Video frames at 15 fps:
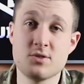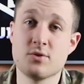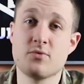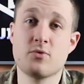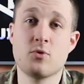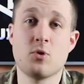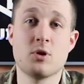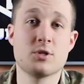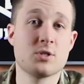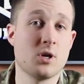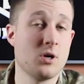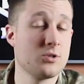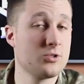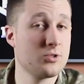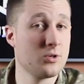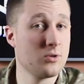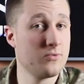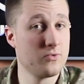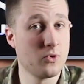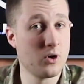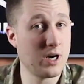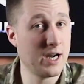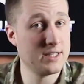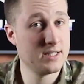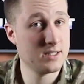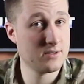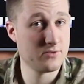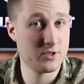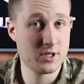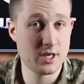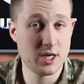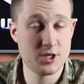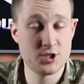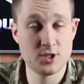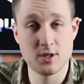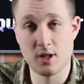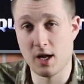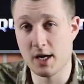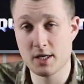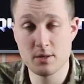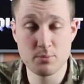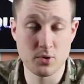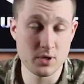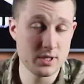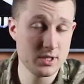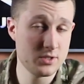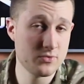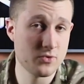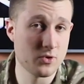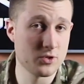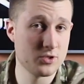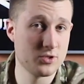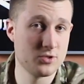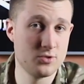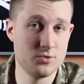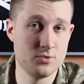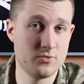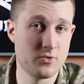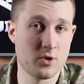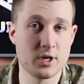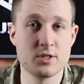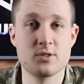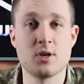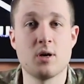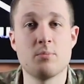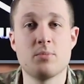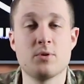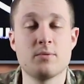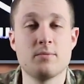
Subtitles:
is of course also for identification like police forces do, for example.